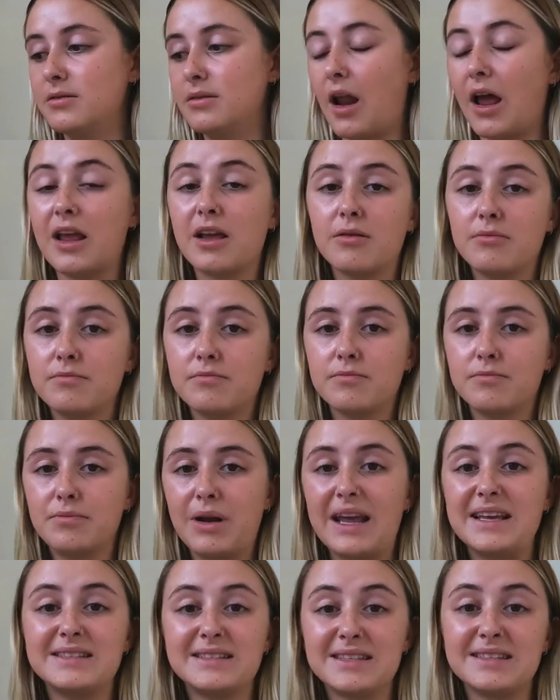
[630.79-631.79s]
like
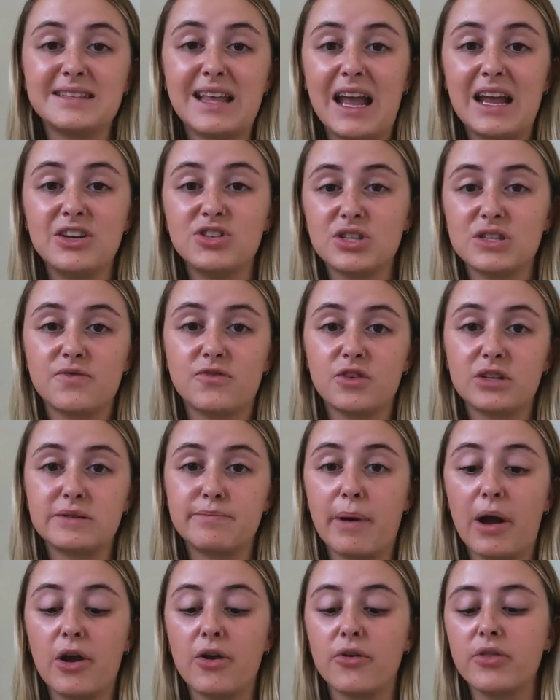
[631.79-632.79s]
place to stay just for us
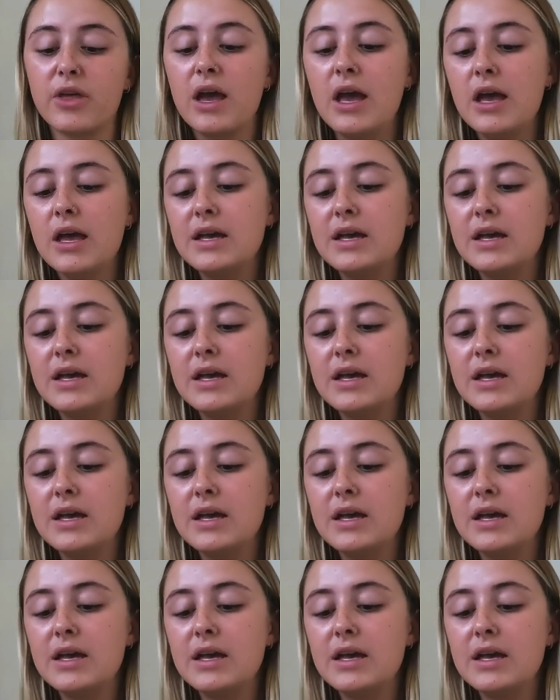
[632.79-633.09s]
both.